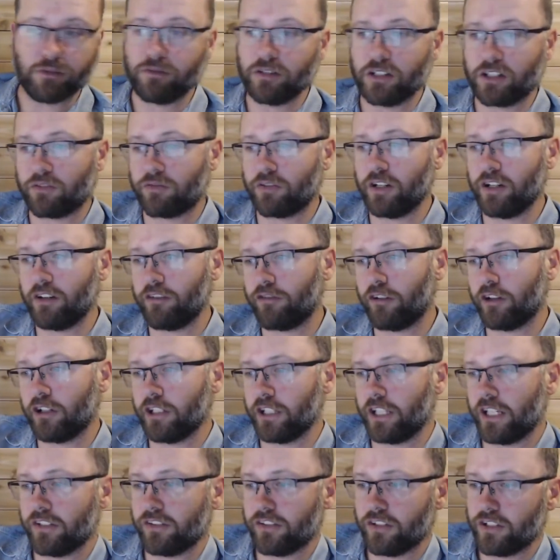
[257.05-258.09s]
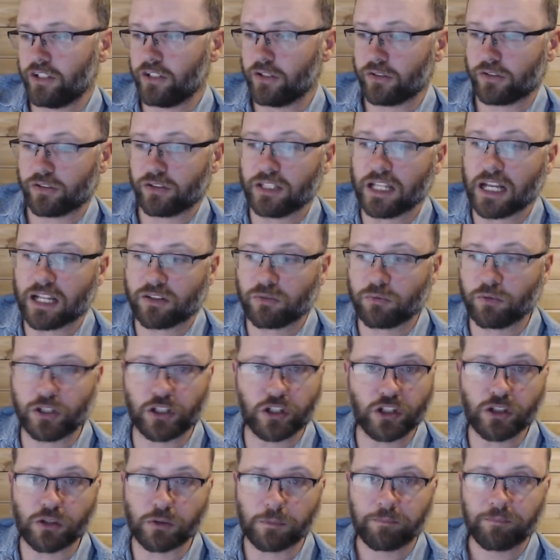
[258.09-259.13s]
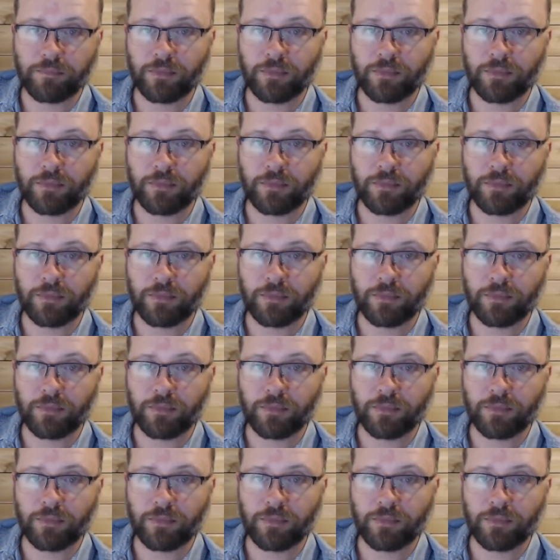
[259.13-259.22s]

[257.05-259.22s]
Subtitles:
It's fairly easy to do. So that's what you do.